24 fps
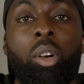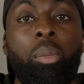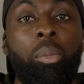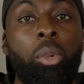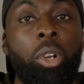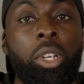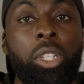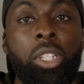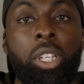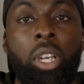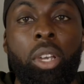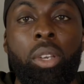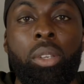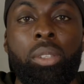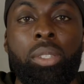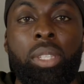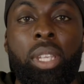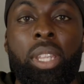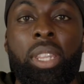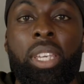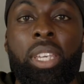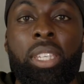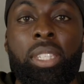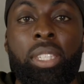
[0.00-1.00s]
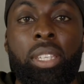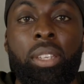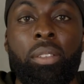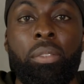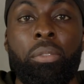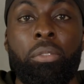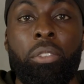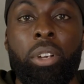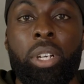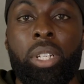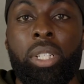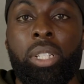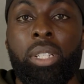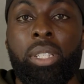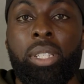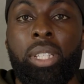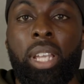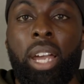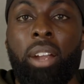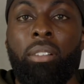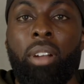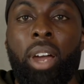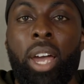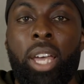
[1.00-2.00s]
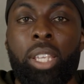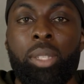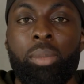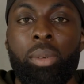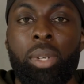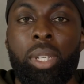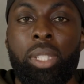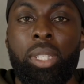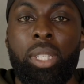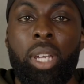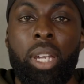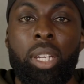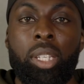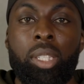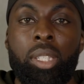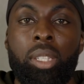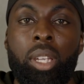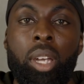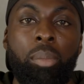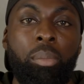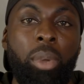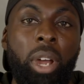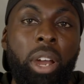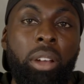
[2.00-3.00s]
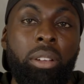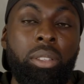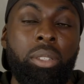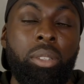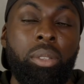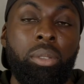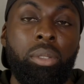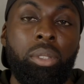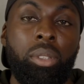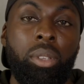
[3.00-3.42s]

Top Boy shows that these are the frictions that arise when a son is turned parent too